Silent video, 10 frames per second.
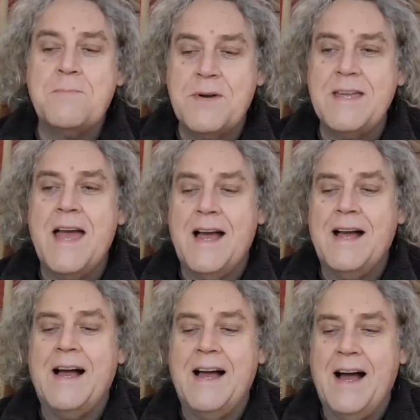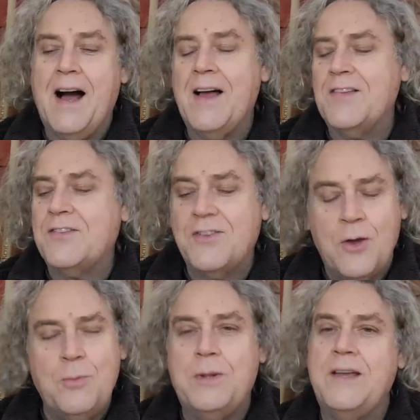But yeah,
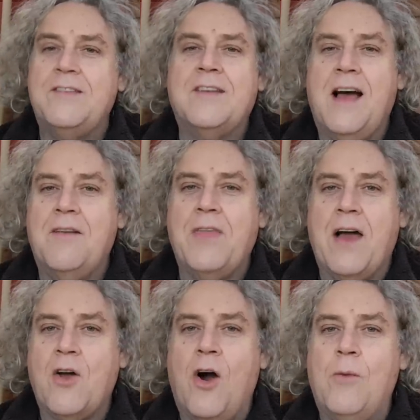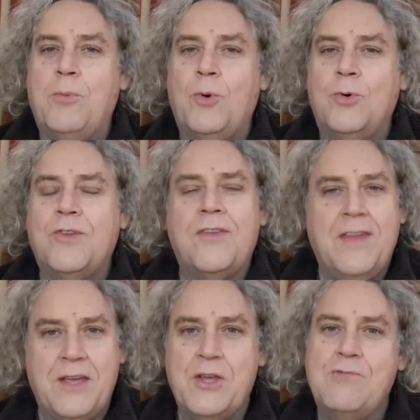so pleased to have that cardboard.
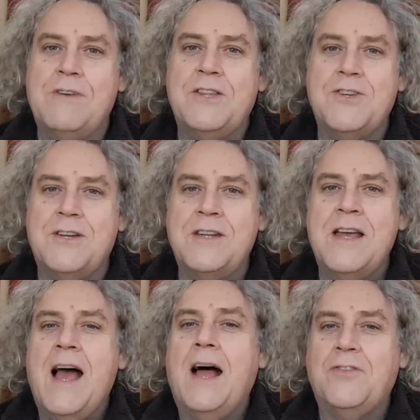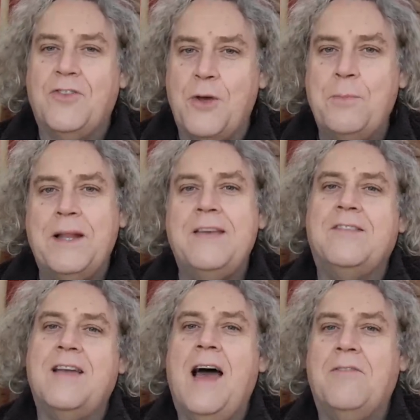Thank you, Richard. And so
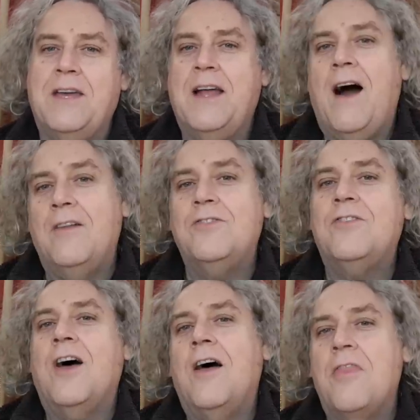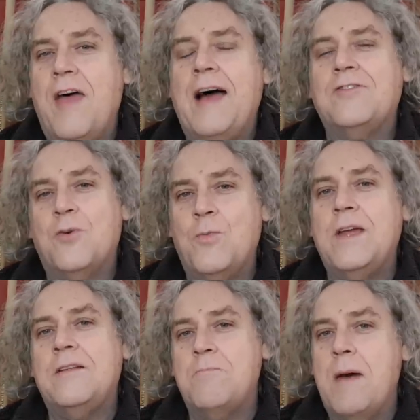pleased to have it under that
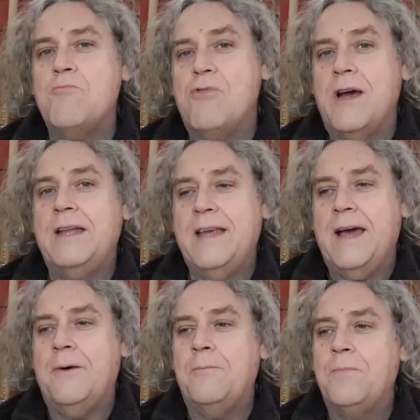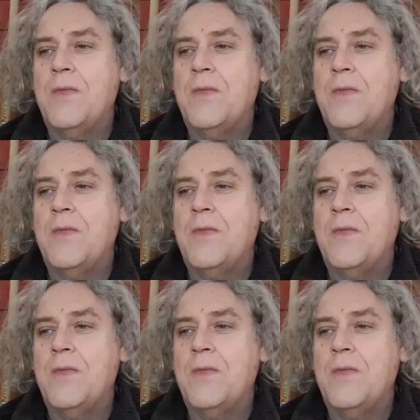weed membrane now.